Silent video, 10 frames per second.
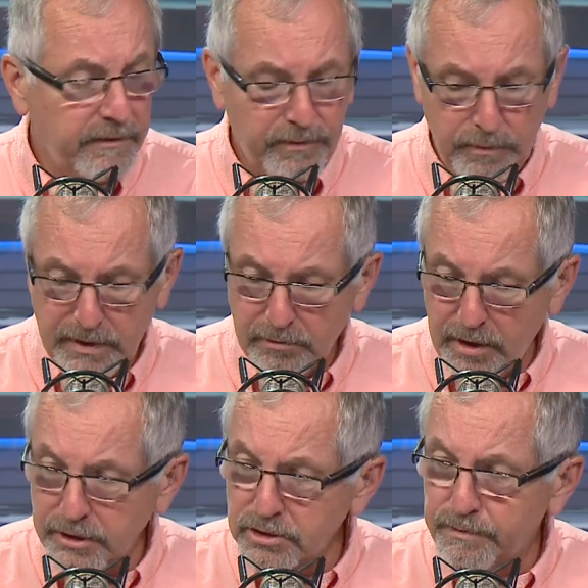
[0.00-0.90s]
you've been to
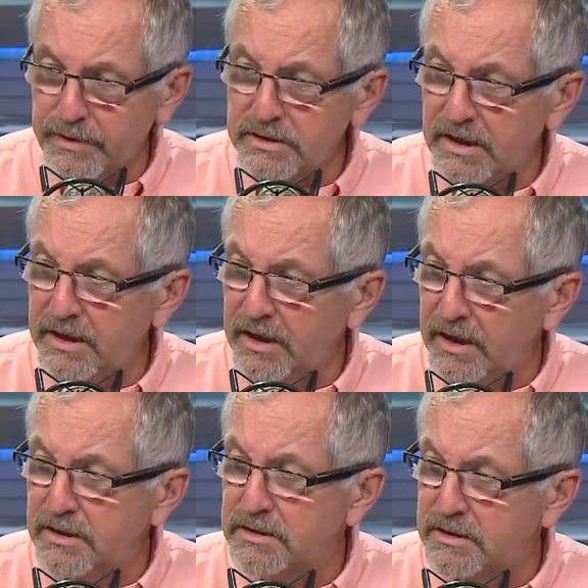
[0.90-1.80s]
Rogers Place, it
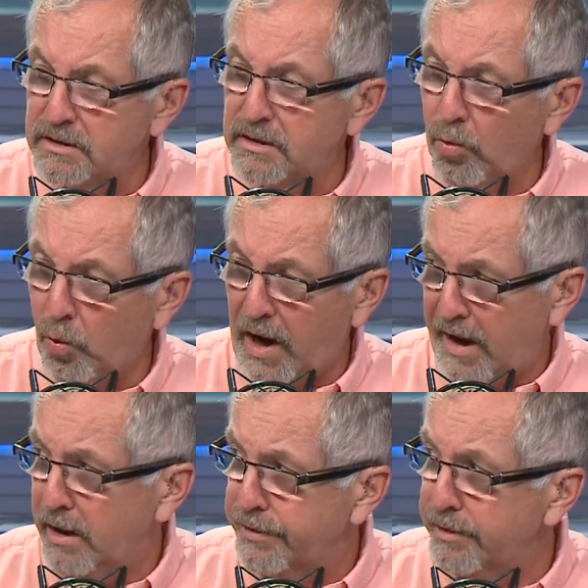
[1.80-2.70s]
is
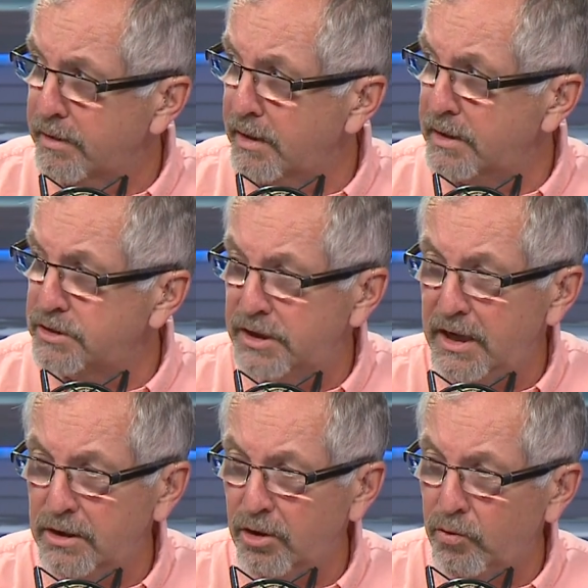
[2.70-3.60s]
wild. And
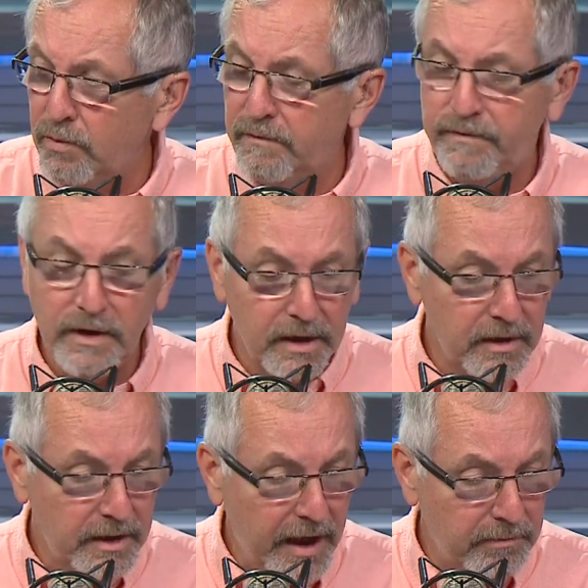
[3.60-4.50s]
Shane Doan would fit
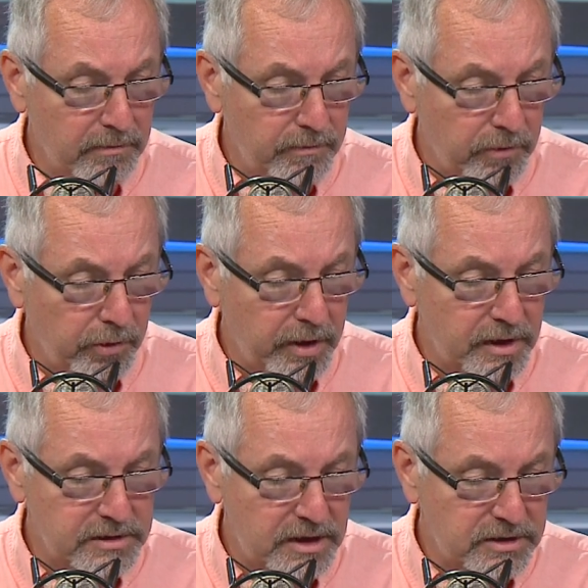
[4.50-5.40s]
into that
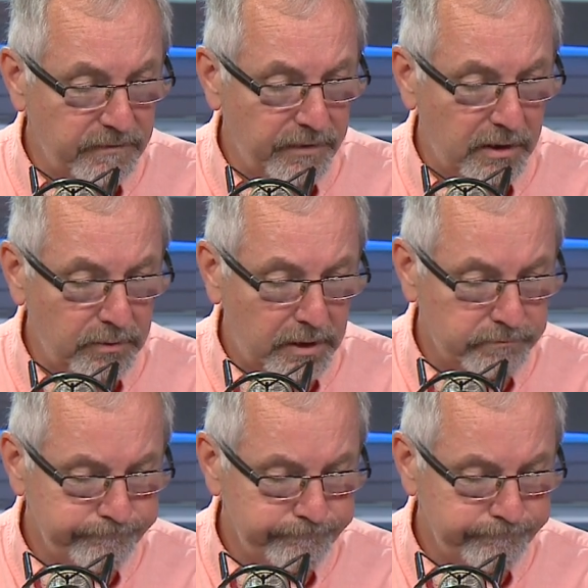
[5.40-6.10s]
organization very well.